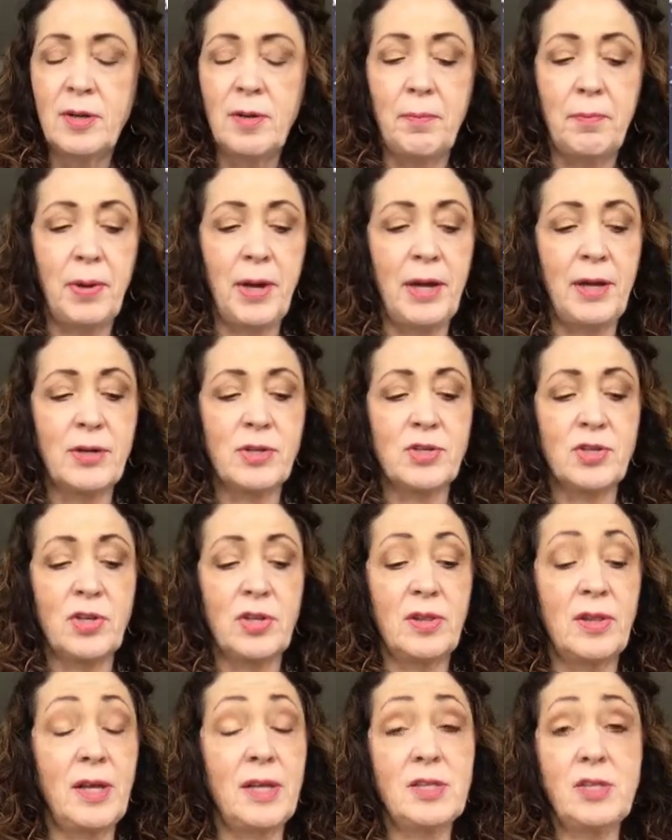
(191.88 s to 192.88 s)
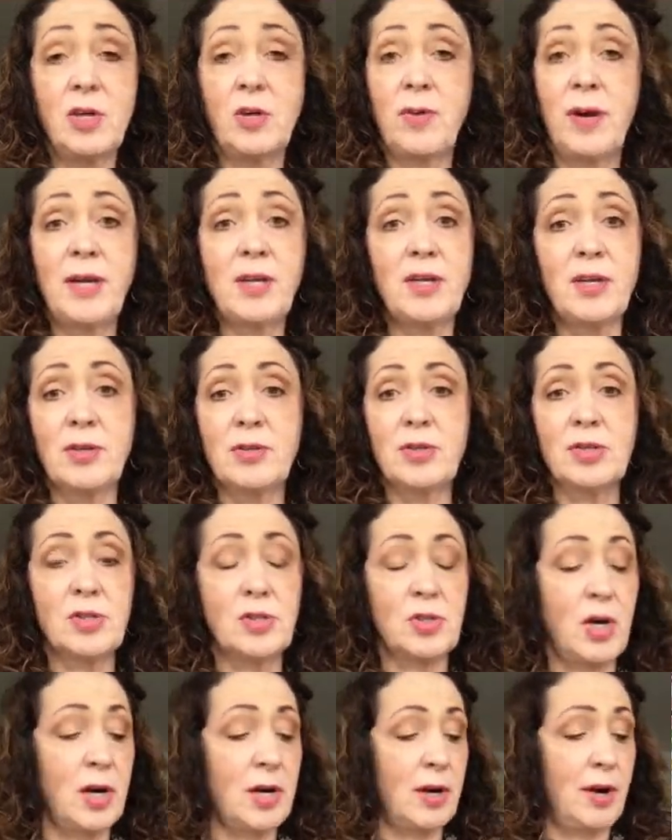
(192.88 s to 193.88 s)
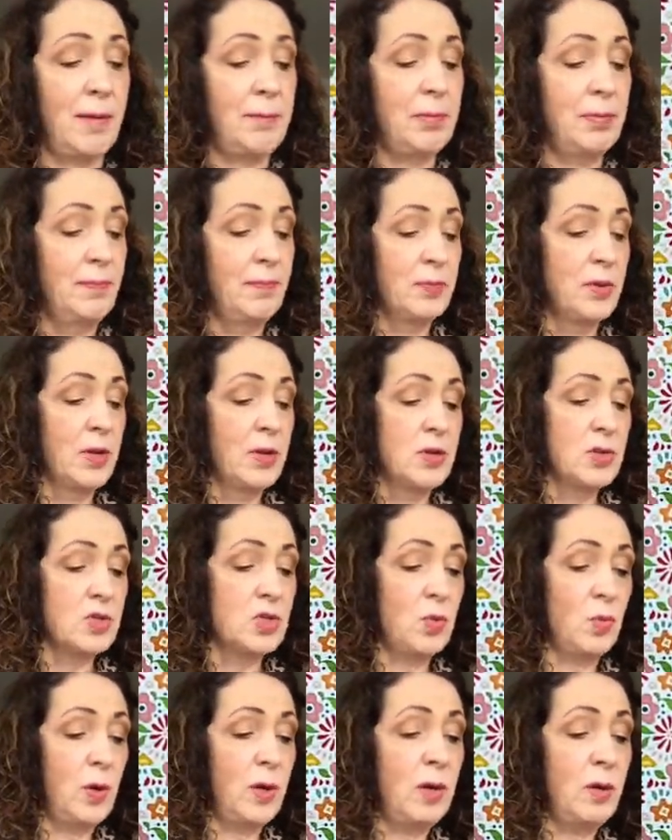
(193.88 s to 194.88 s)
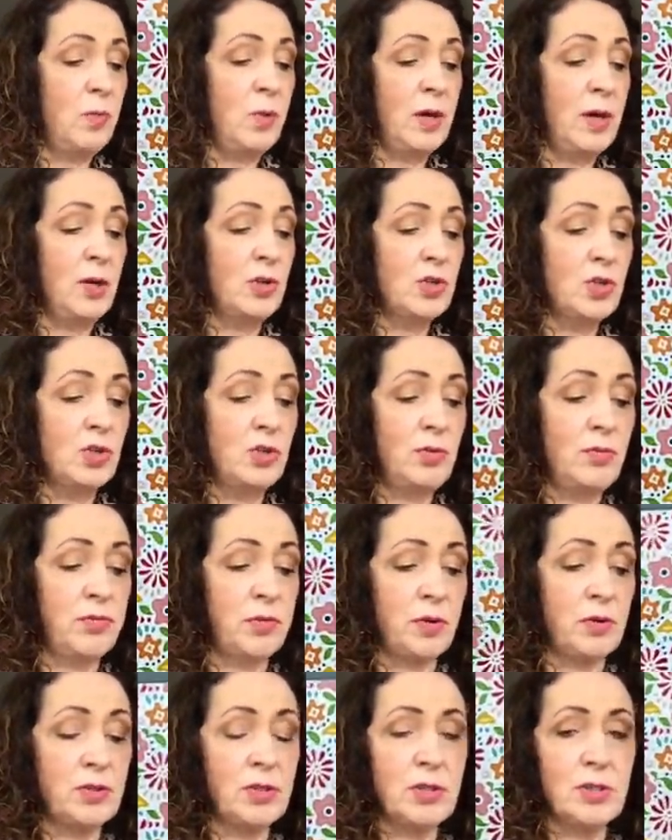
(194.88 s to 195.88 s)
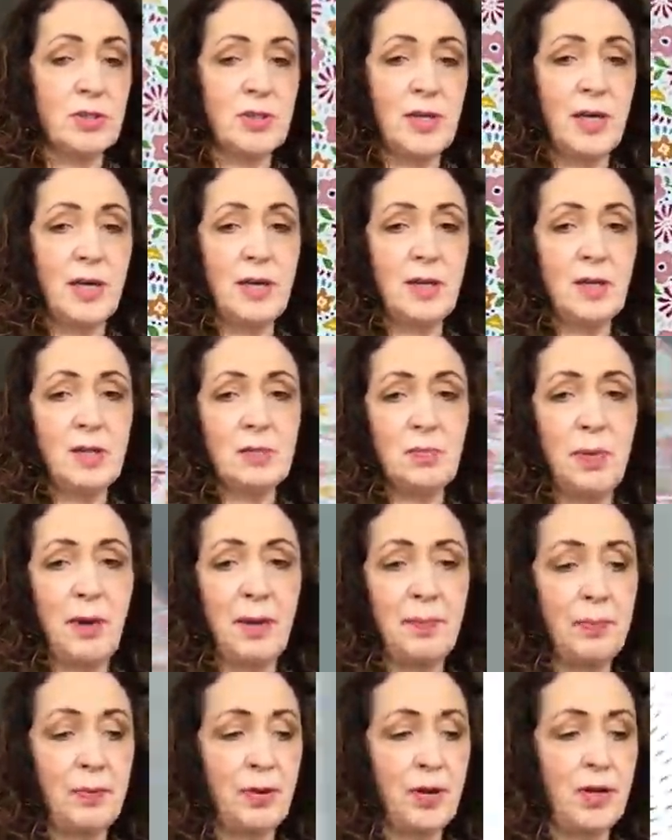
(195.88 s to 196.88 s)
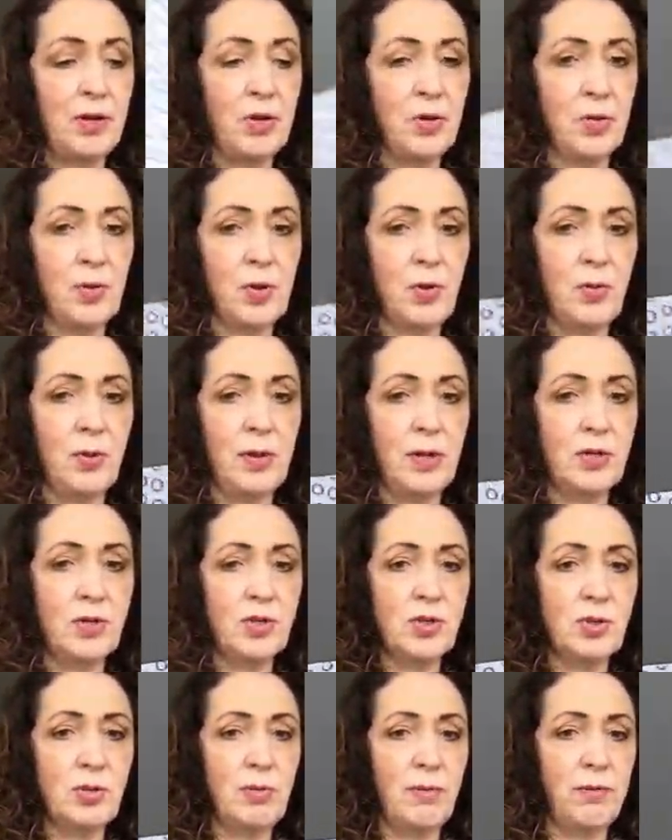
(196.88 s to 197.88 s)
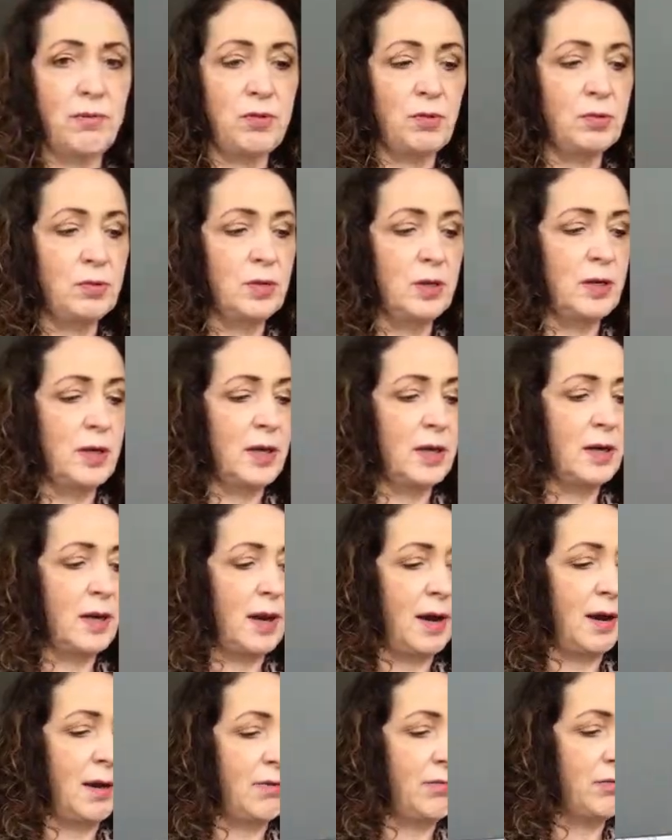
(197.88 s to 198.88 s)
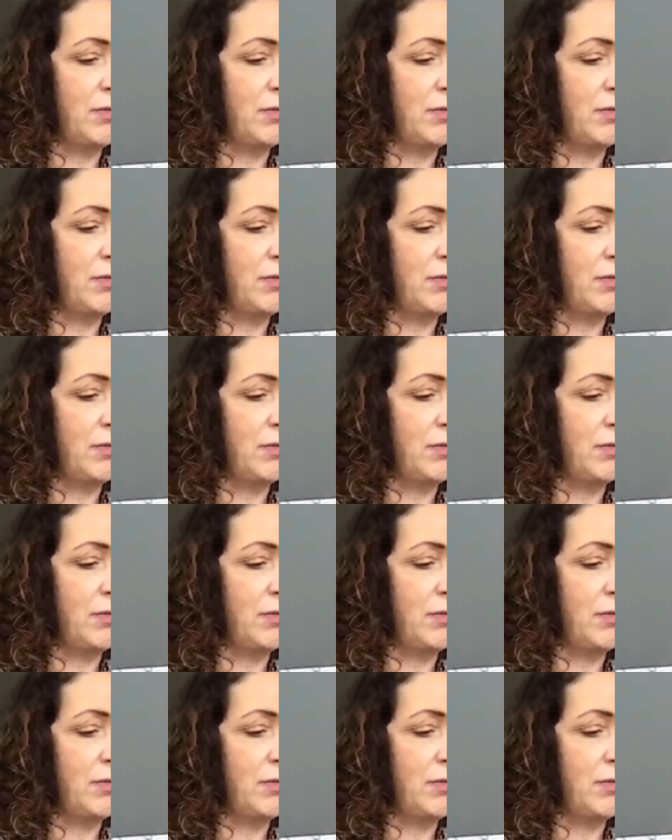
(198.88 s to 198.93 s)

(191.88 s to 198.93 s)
but it's a great deal to stock up. So what I want you to do first is take this paper and you're going to fold it in half.